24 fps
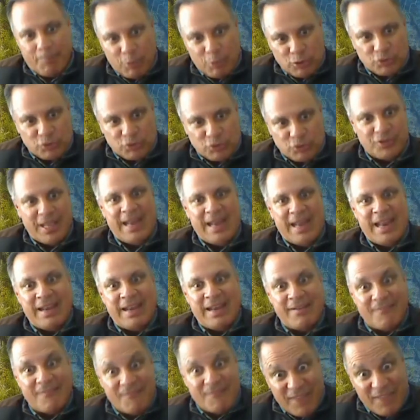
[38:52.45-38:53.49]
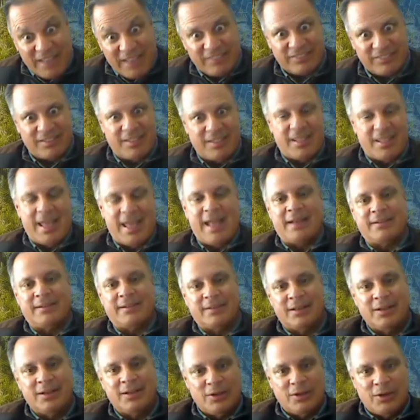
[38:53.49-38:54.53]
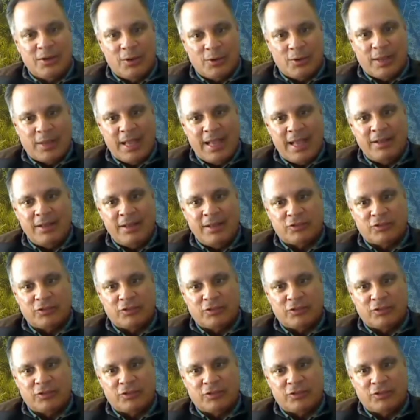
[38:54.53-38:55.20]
push on that, and invest in that. Okay.